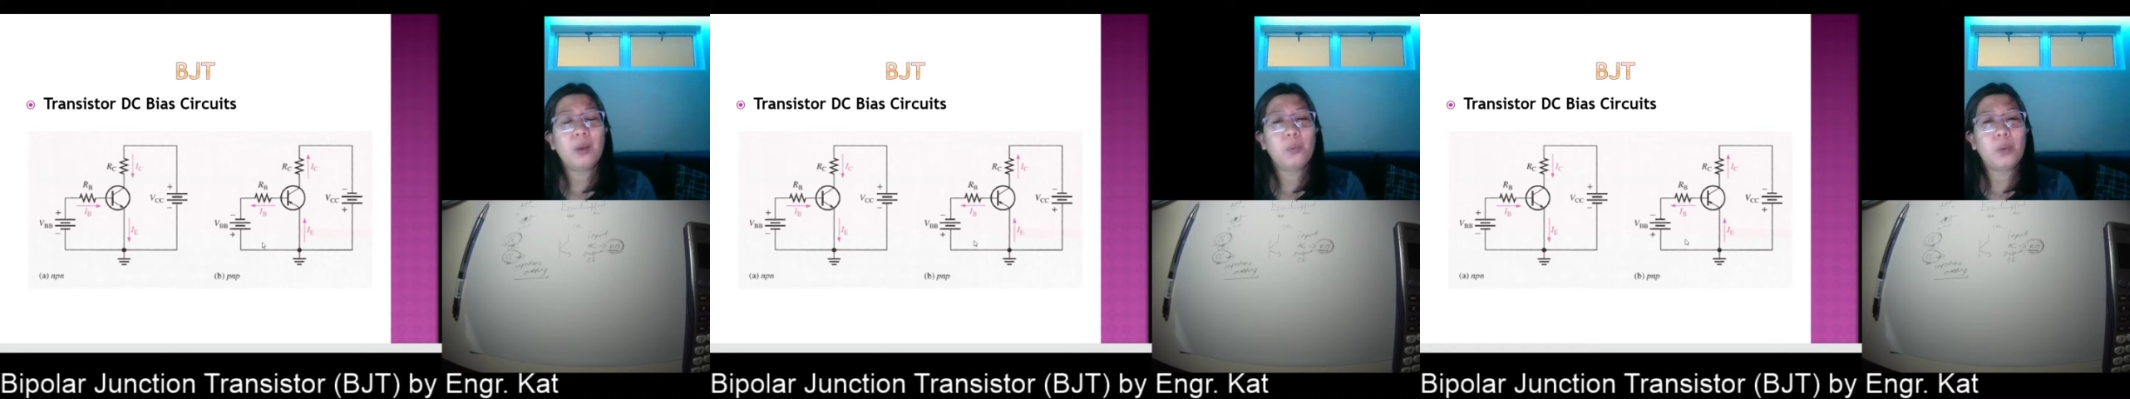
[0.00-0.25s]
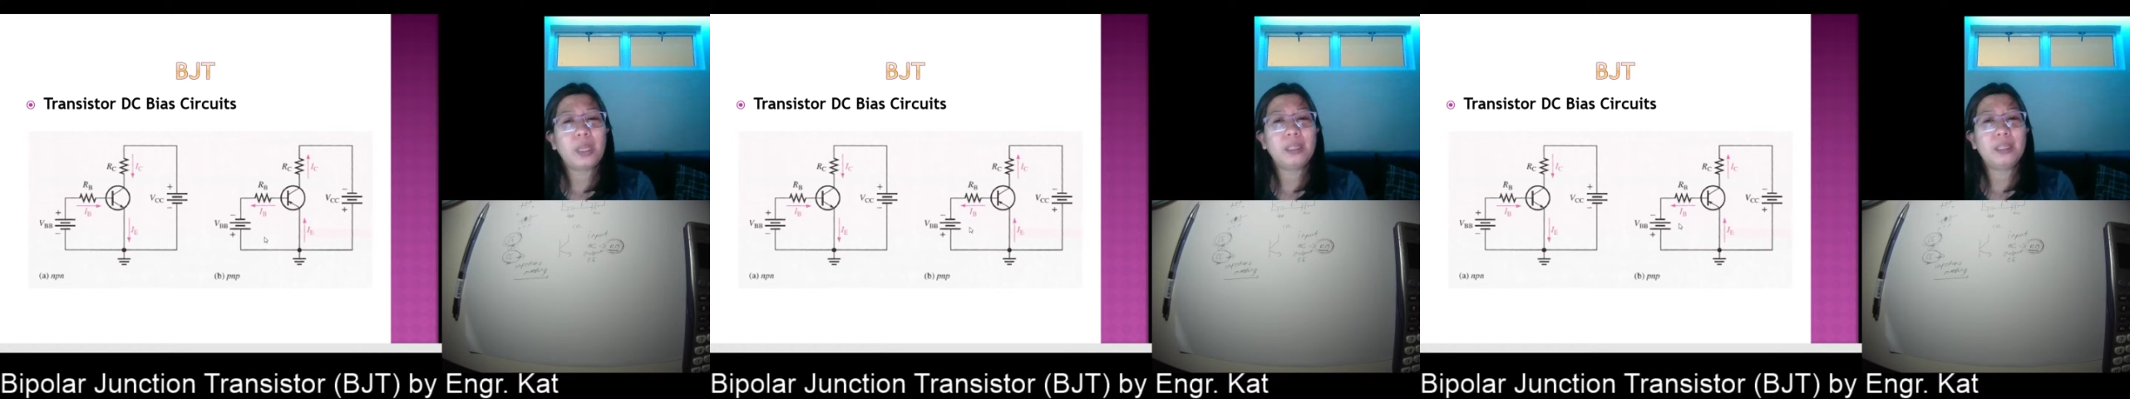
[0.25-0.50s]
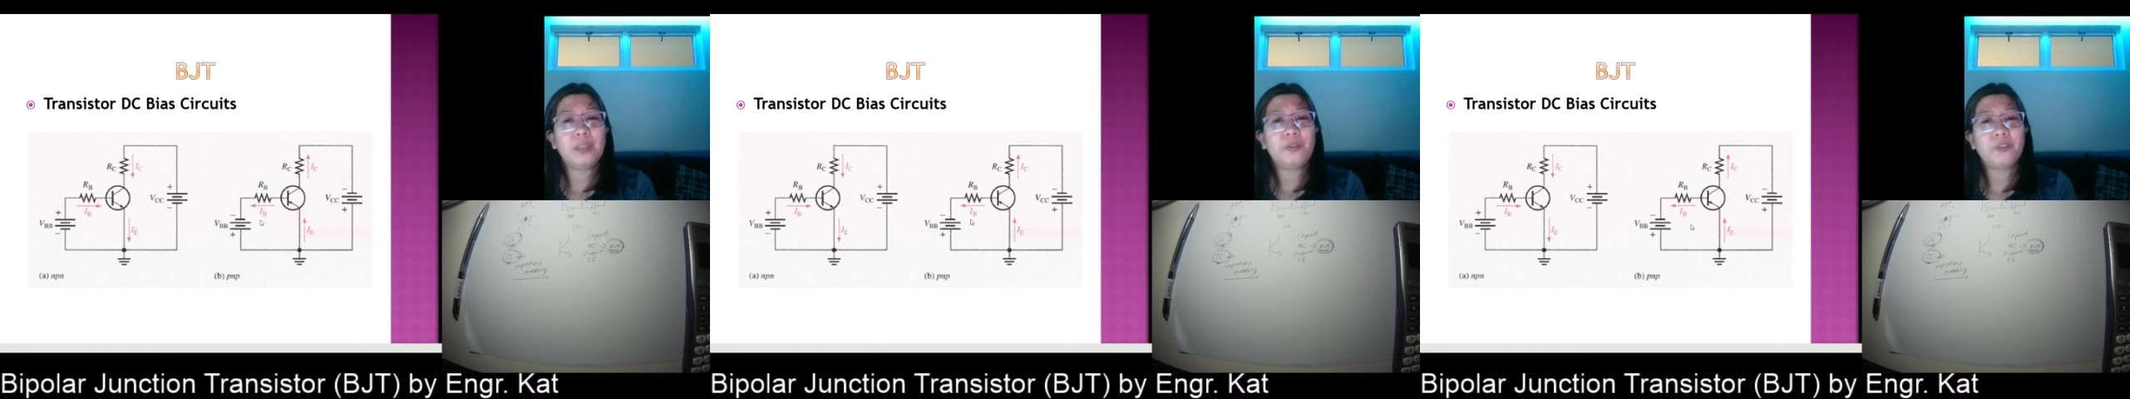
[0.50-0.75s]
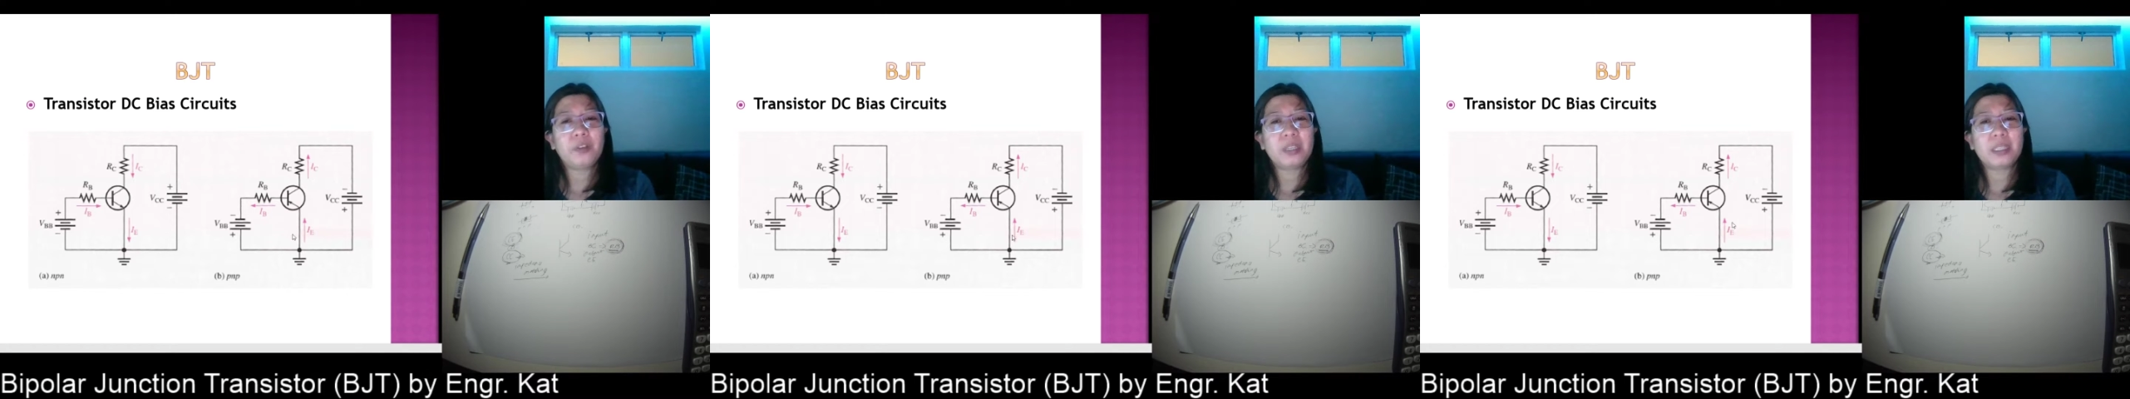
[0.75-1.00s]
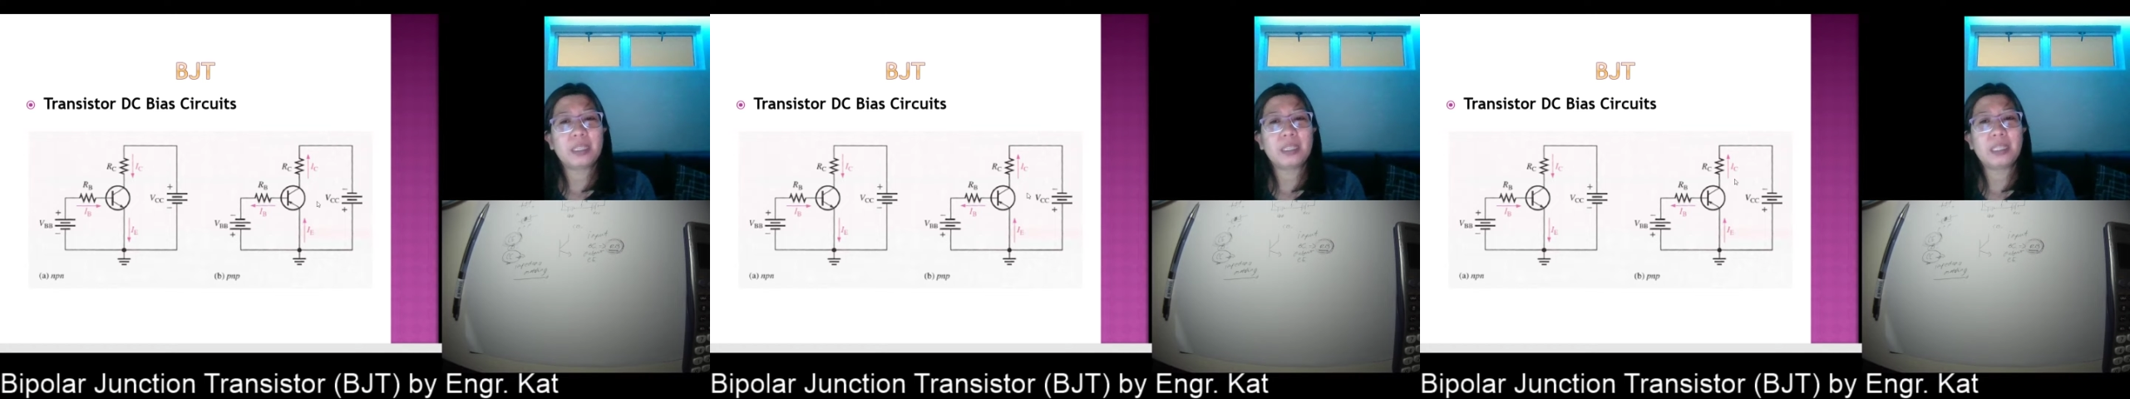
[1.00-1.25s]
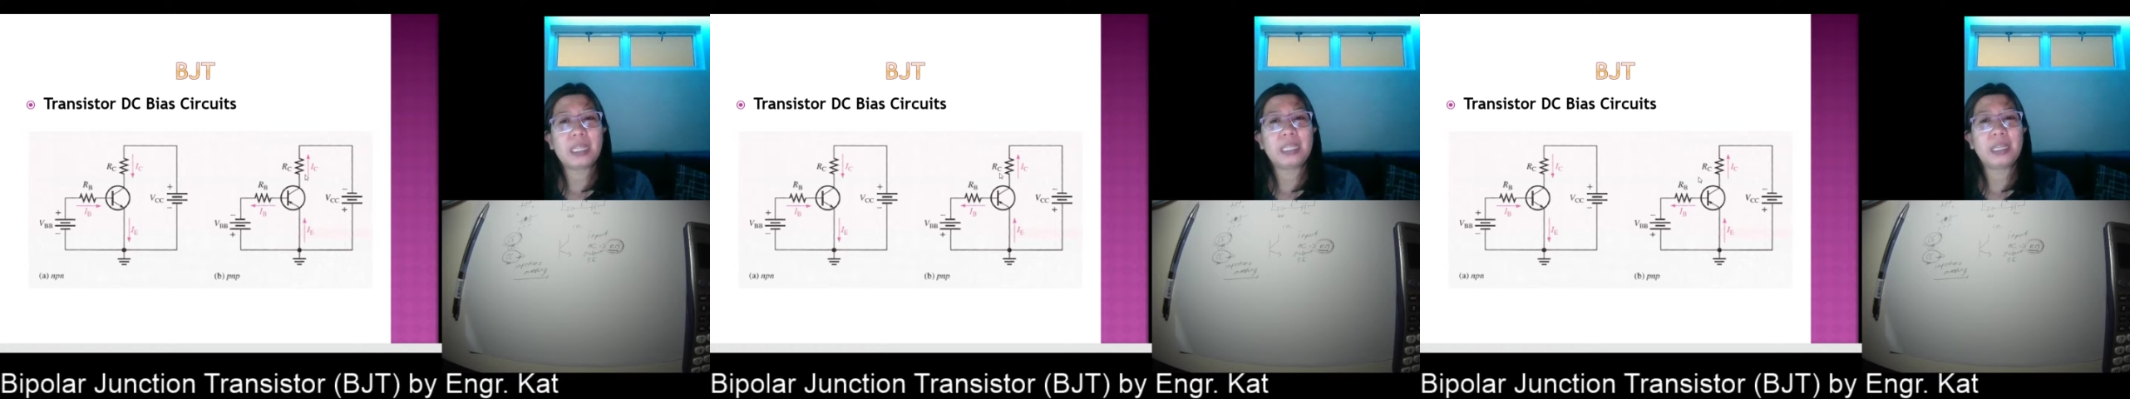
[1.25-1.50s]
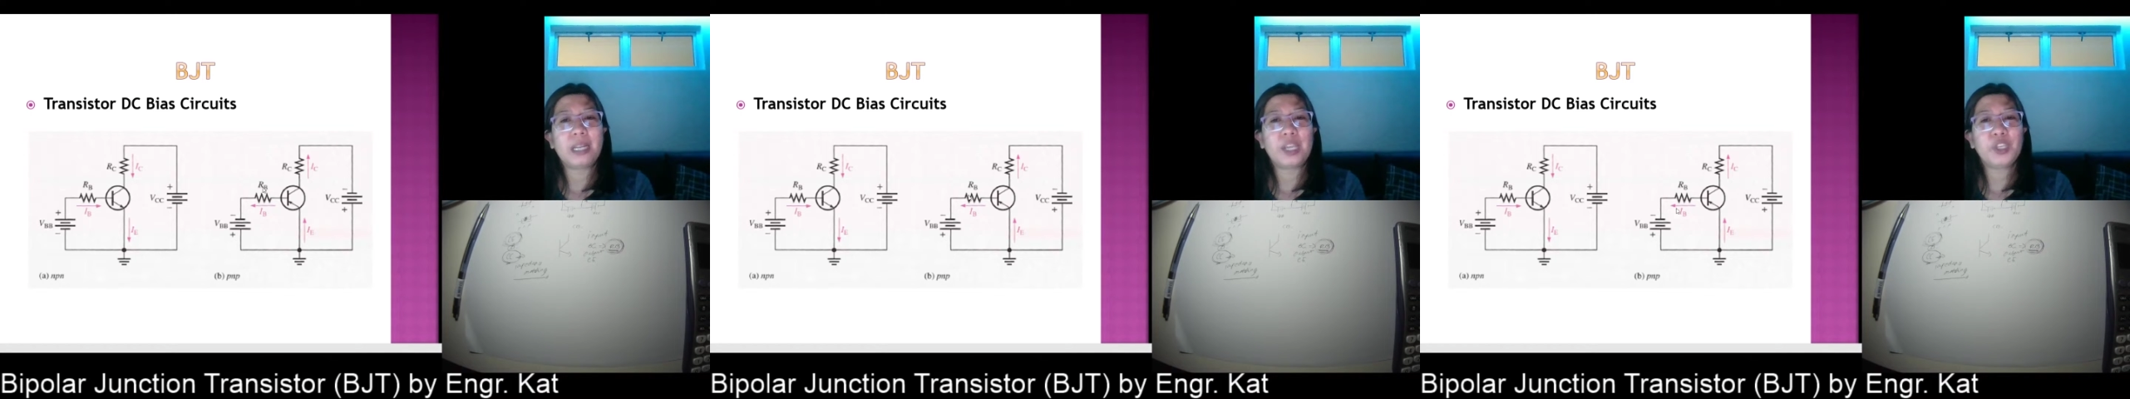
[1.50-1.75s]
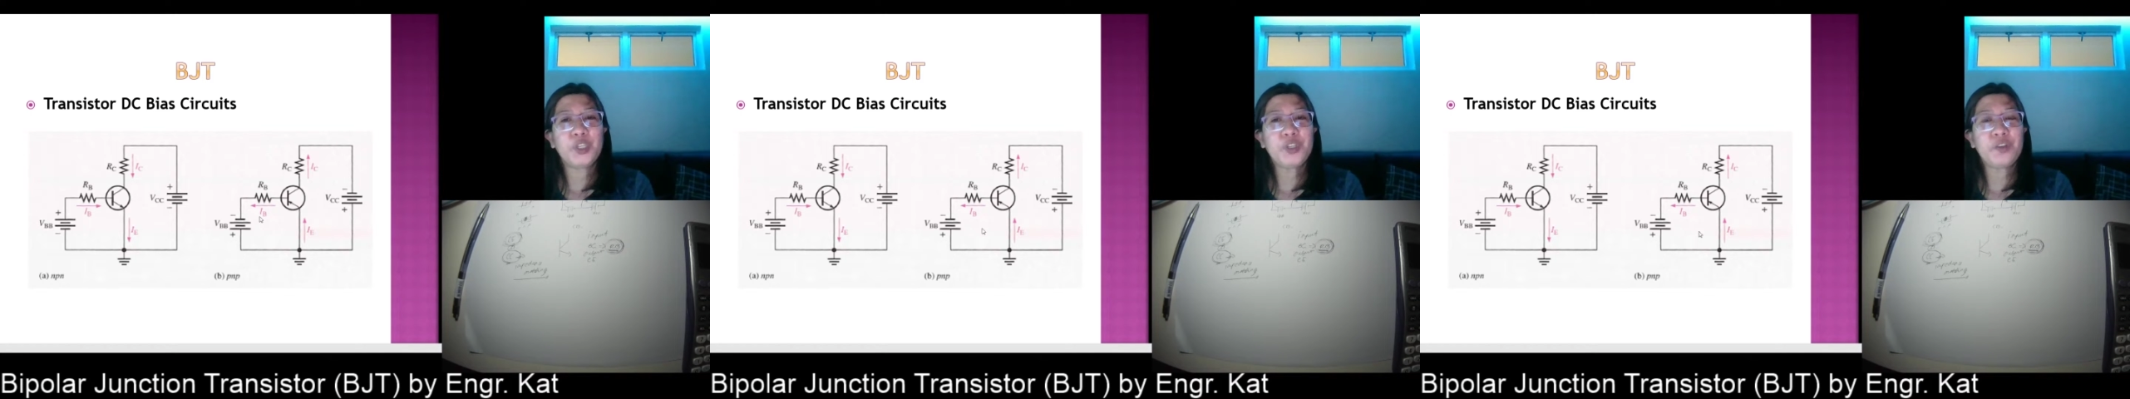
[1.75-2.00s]
What differs is the
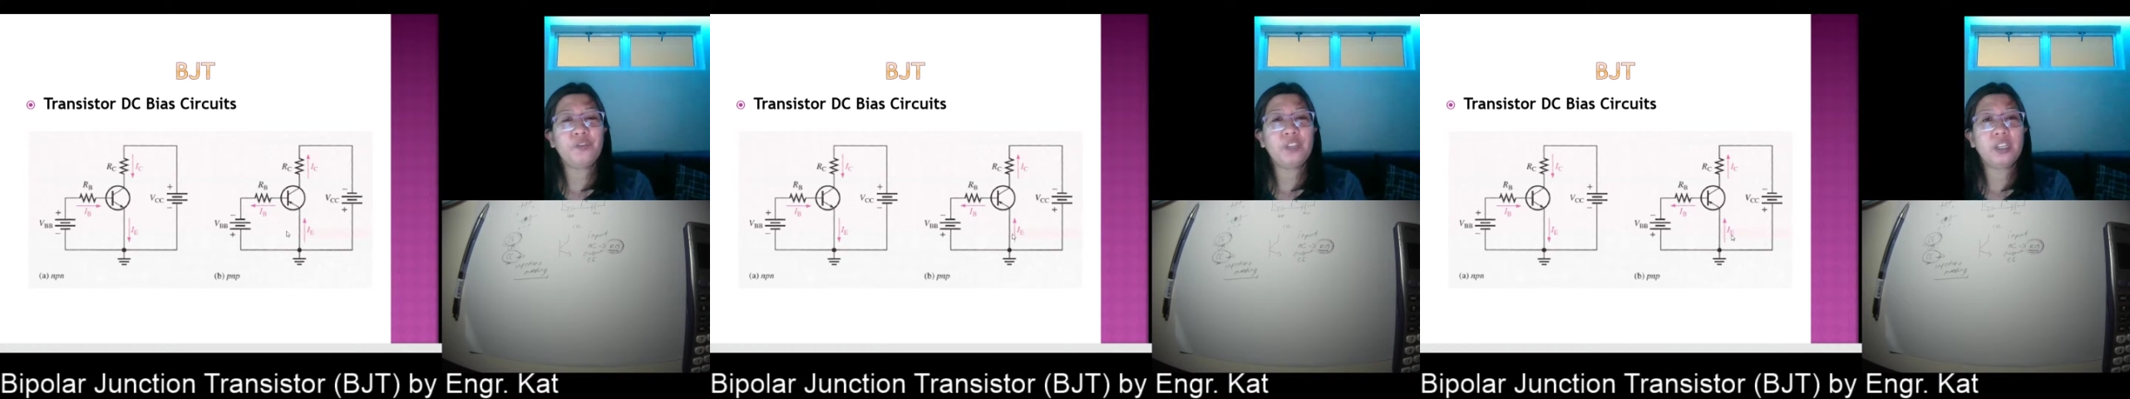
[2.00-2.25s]
direction of